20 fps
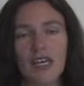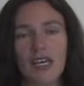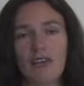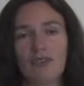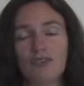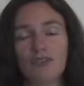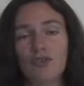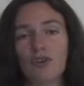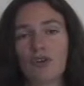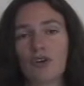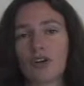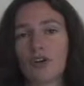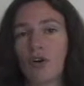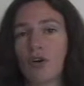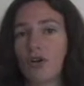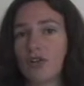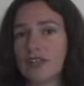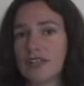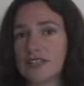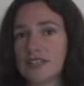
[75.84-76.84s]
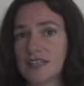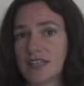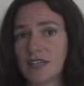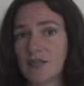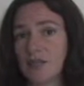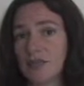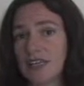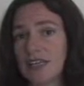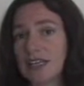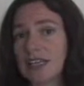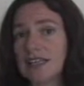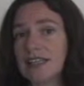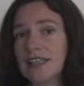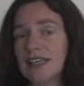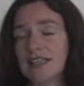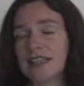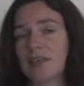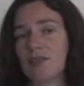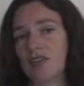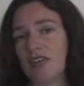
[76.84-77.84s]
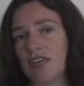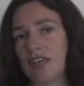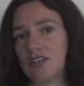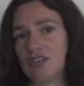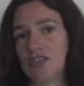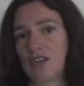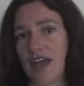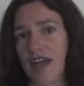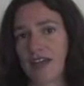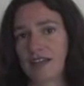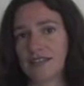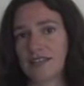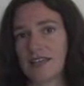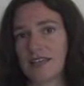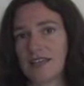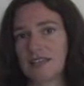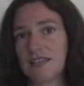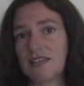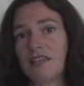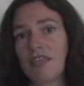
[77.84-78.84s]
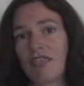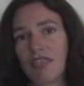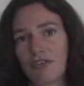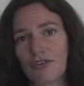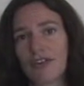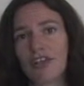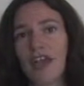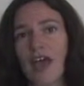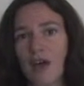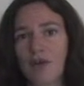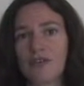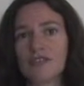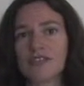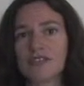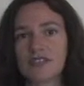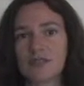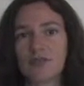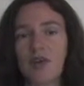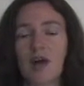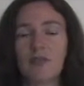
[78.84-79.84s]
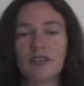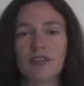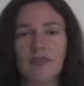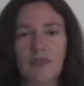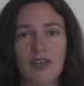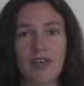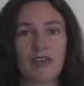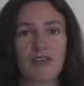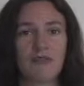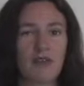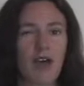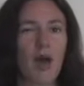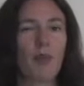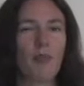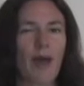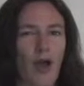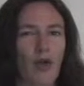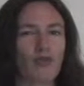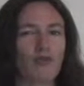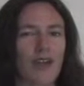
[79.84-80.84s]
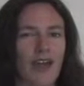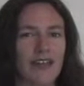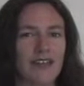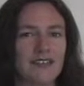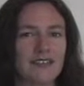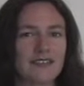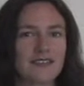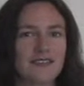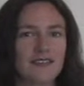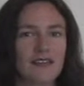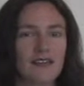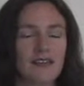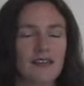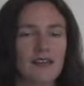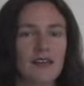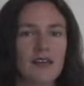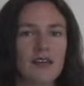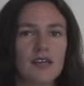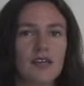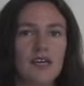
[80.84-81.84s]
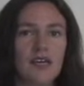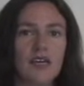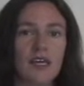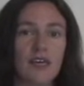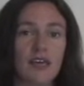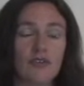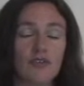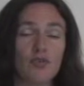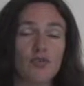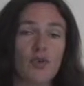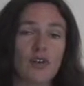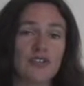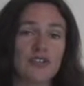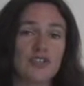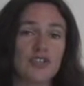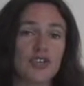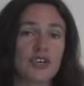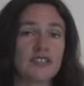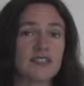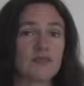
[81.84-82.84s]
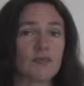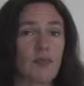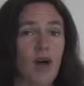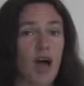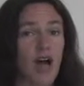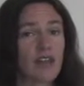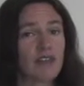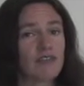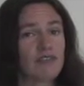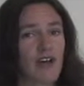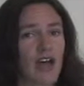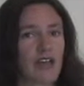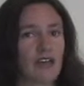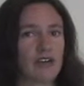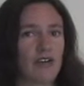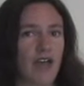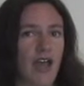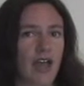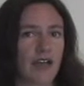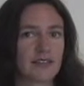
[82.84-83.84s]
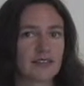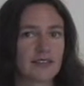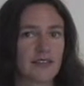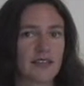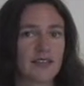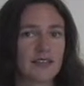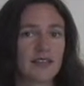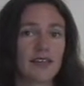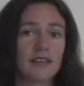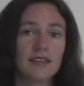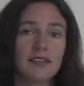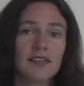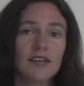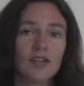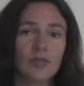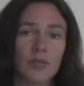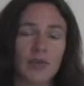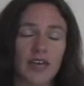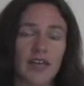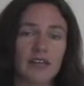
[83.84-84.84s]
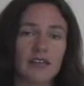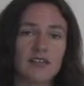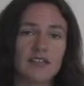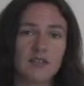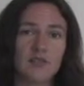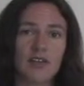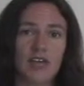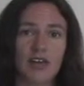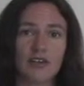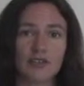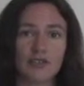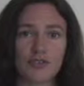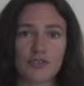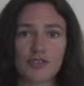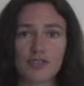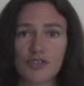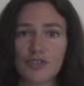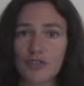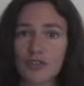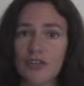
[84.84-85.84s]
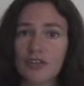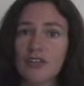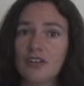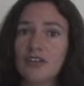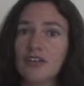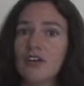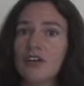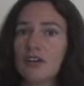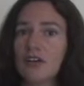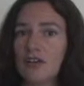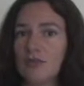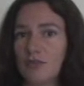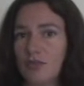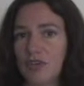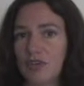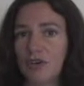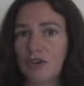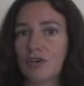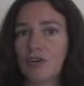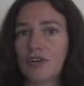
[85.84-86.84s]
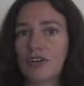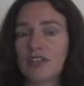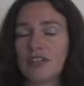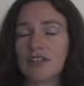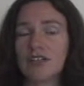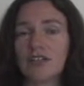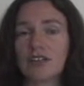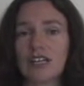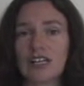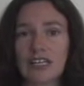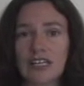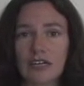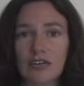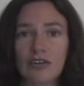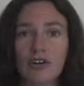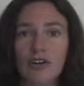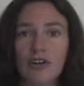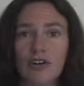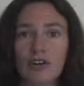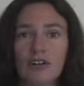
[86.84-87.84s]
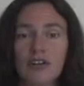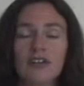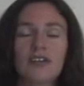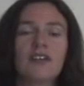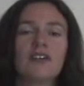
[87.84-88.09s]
If your goal is to completely eliminate your accent, then 30 hours is probably about right. If you want to just modify your accent a little bit to be understood, be heard a little clearer,